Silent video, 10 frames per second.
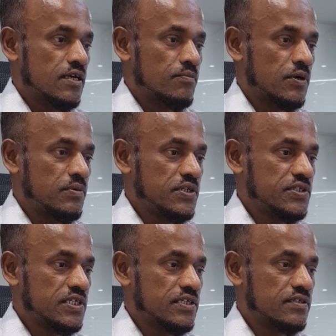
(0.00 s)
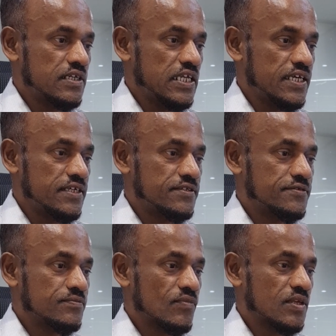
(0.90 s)
publishing
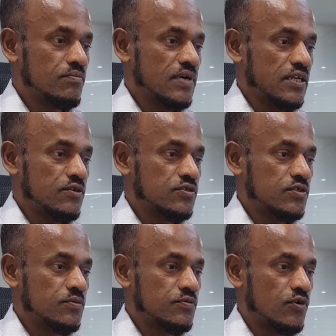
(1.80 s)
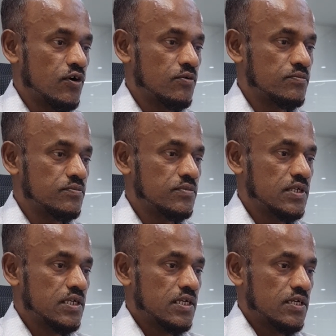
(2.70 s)
delays, manuscript from
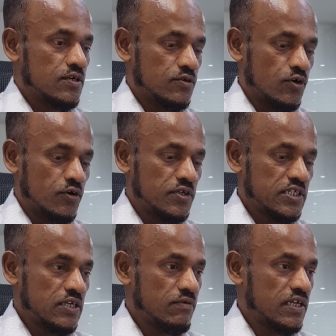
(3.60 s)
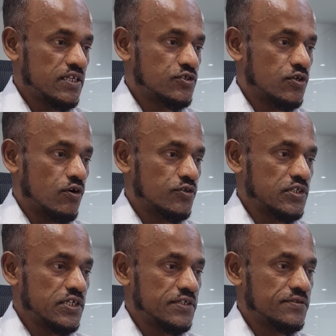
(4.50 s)
non-native English
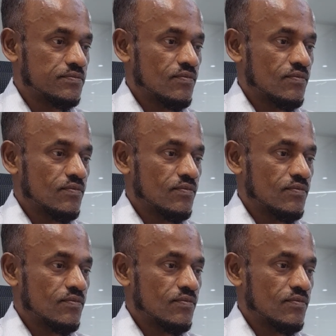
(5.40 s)
authors,